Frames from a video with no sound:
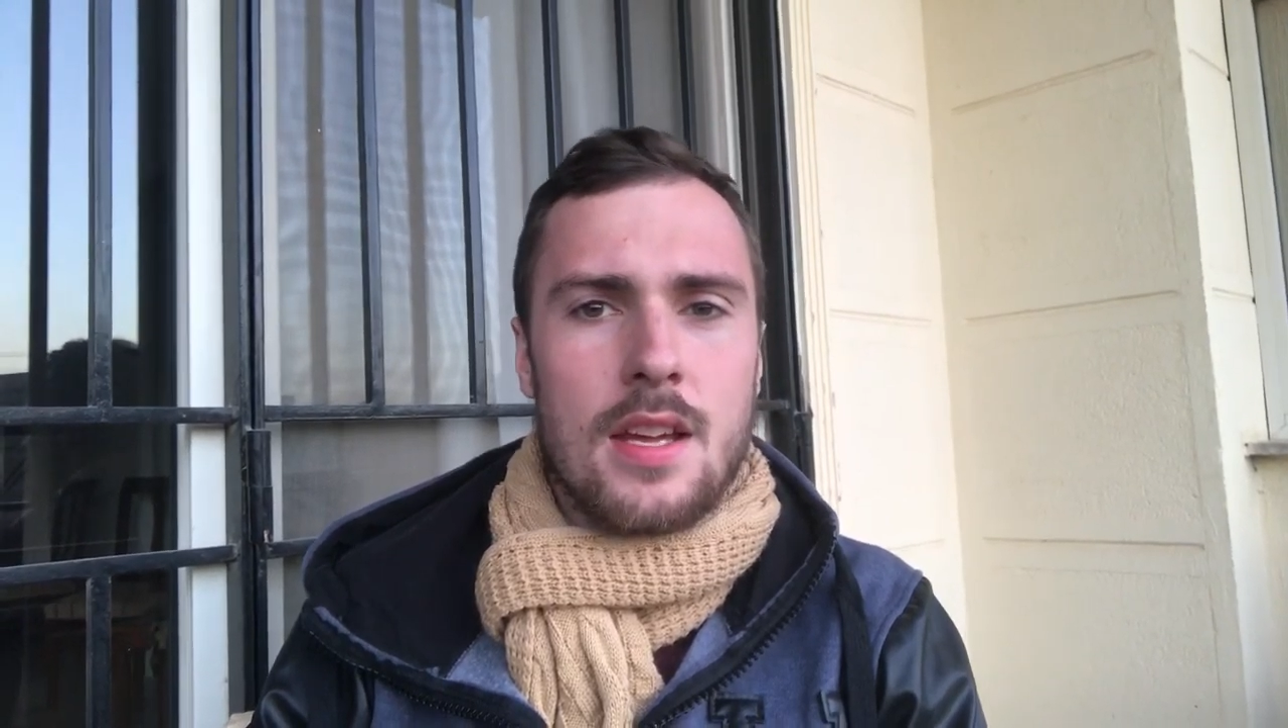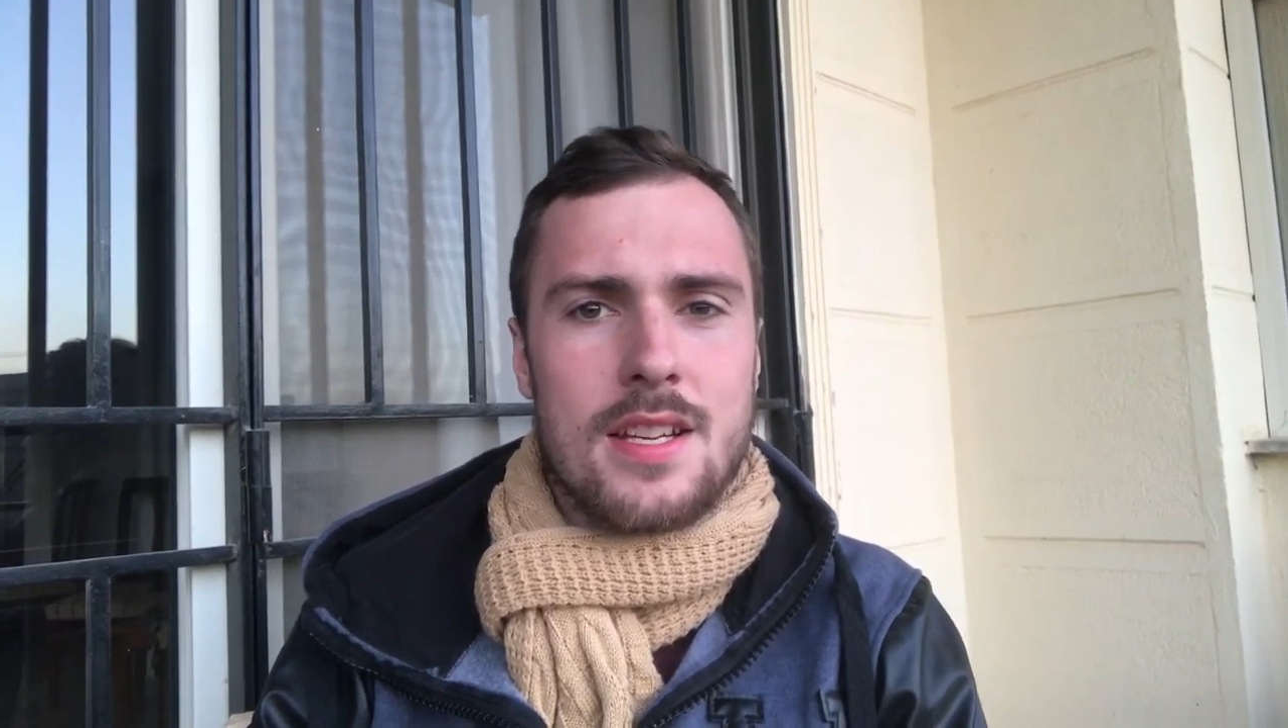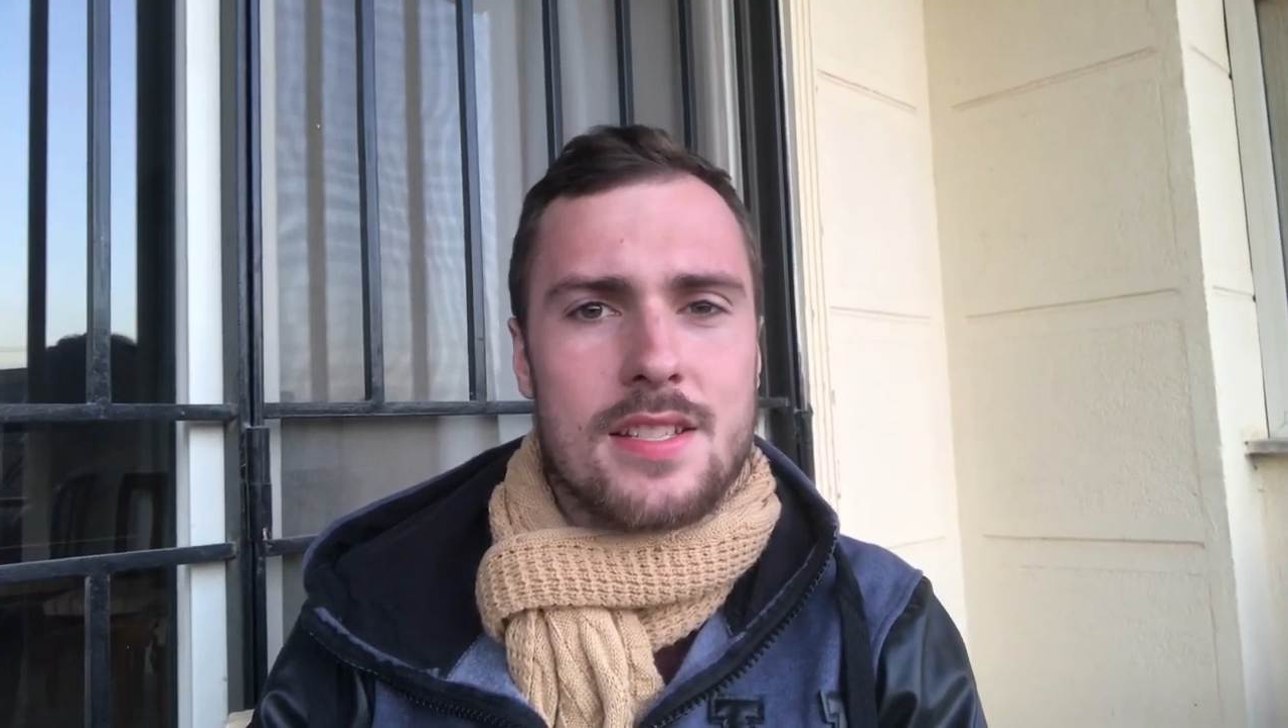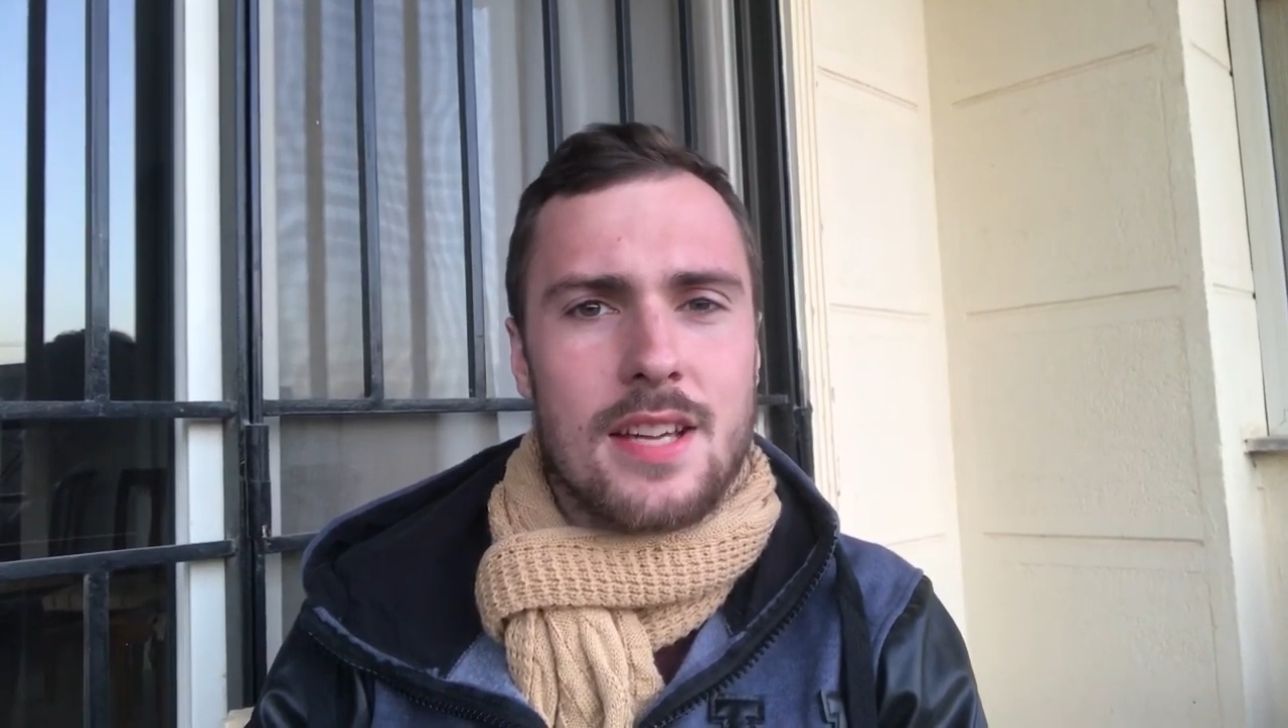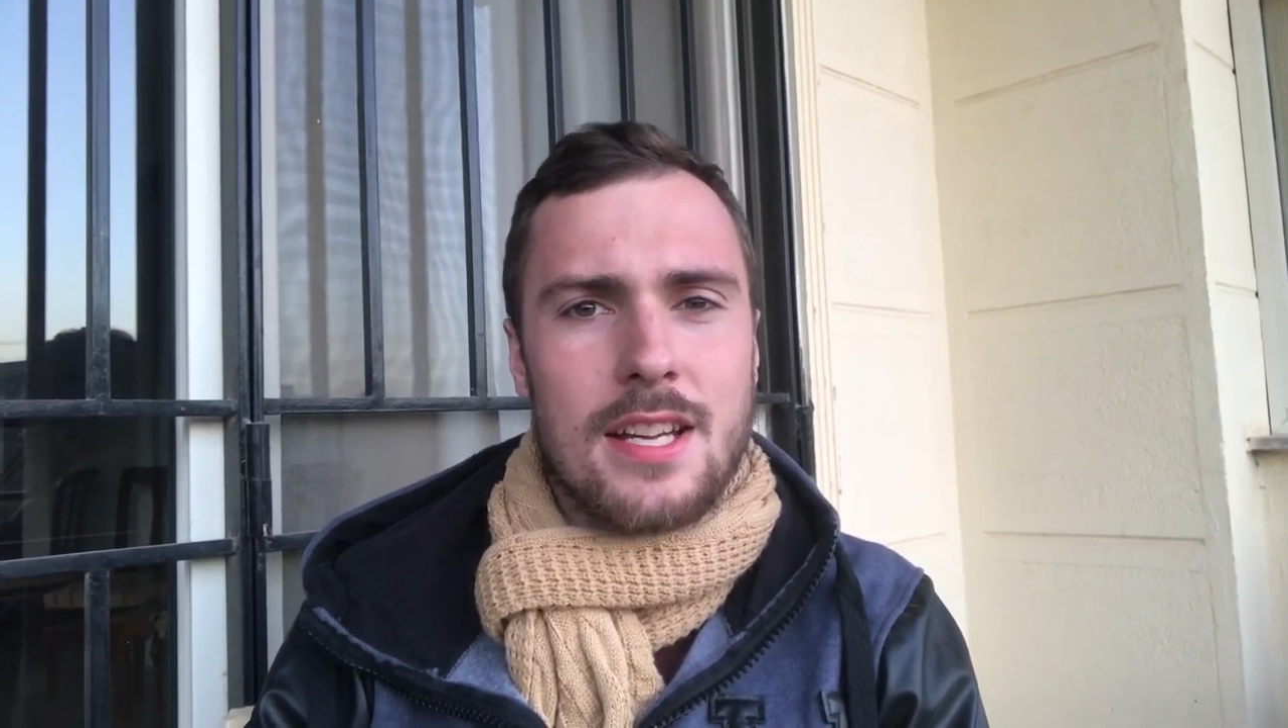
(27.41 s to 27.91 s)

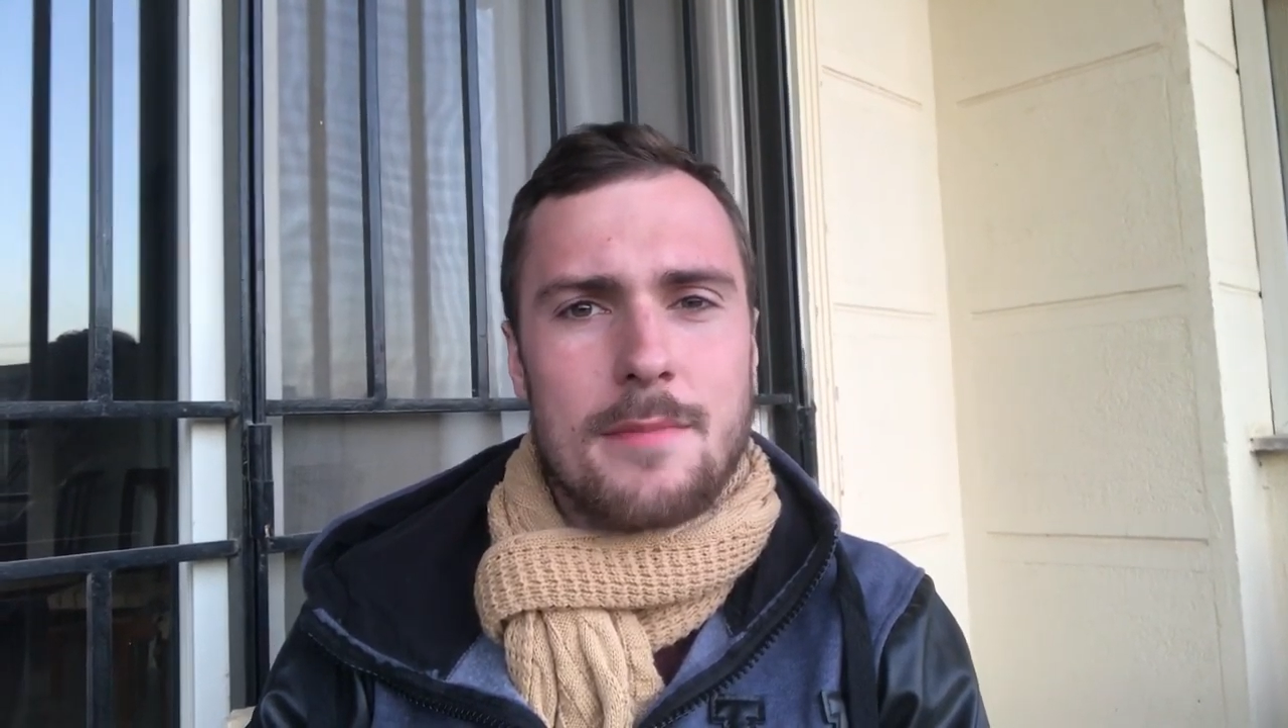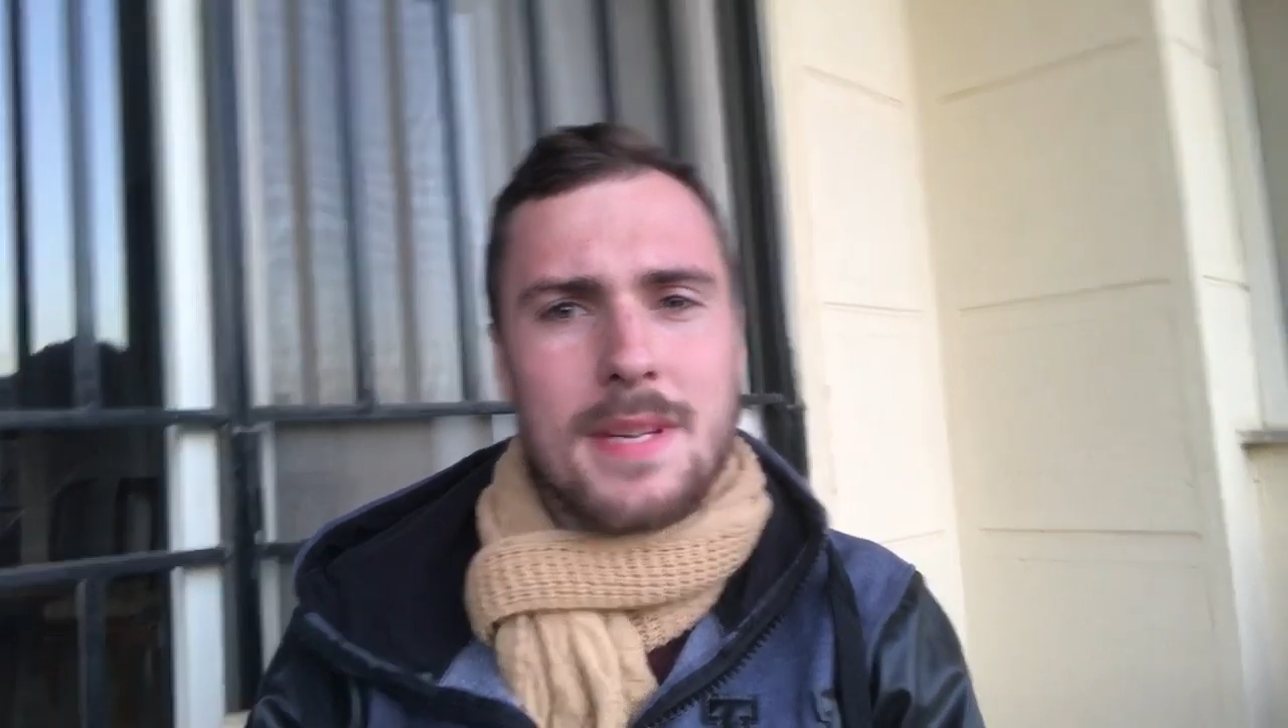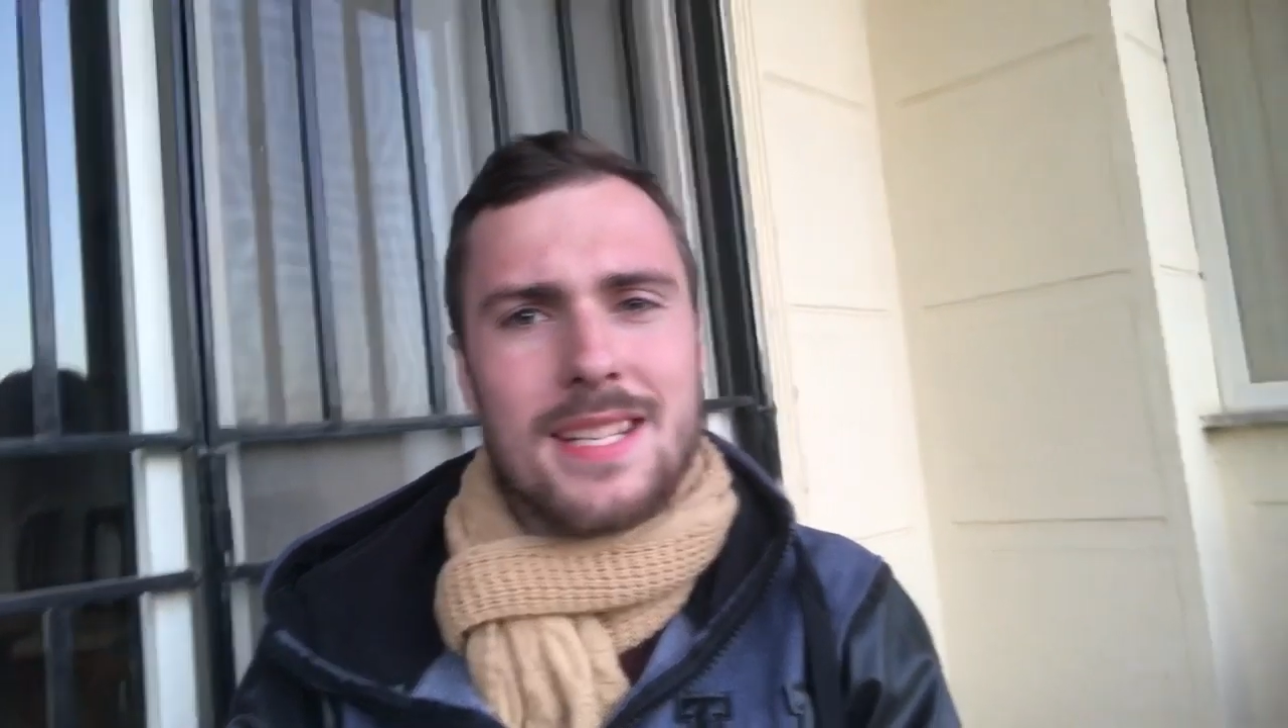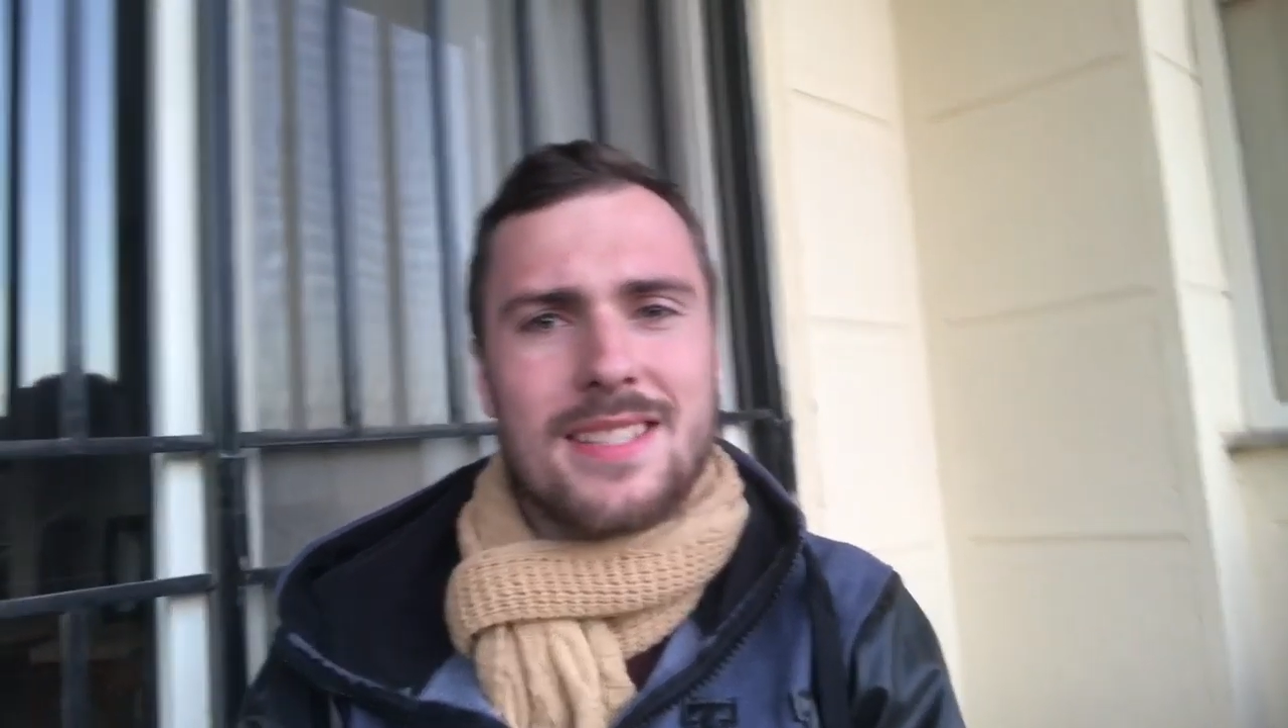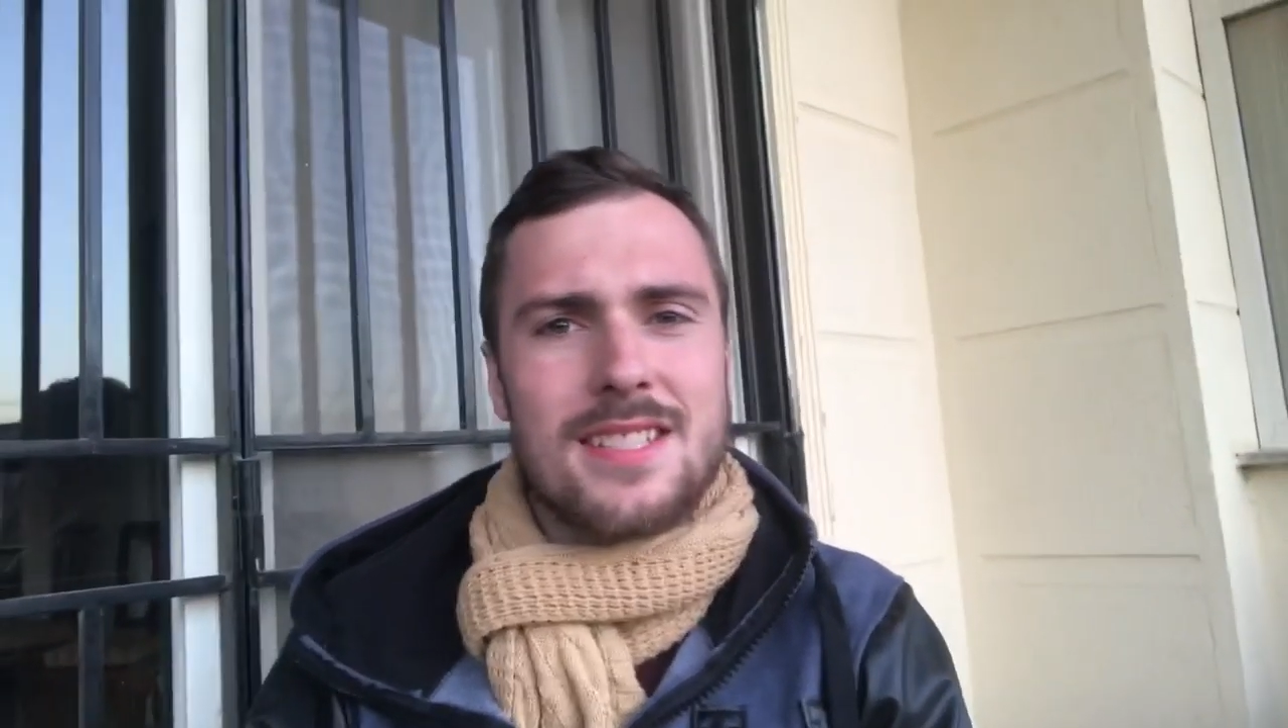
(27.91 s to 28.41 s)

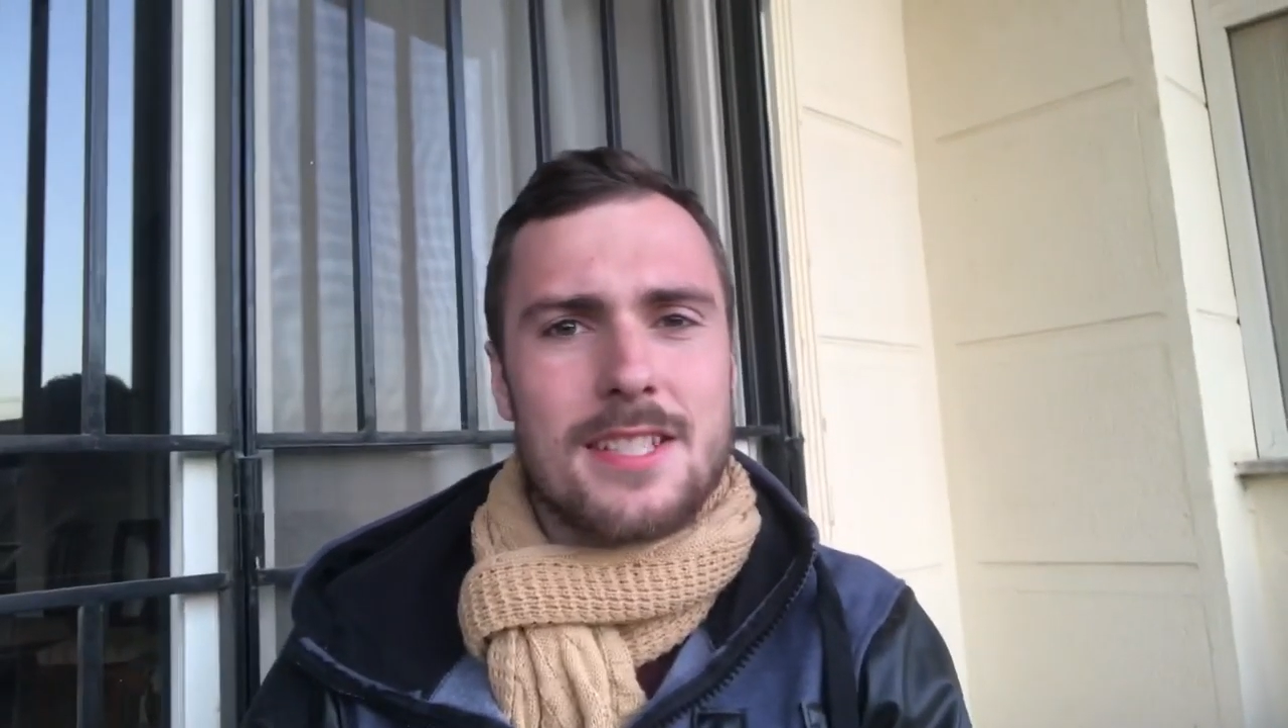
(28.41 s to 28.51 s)
Excitement,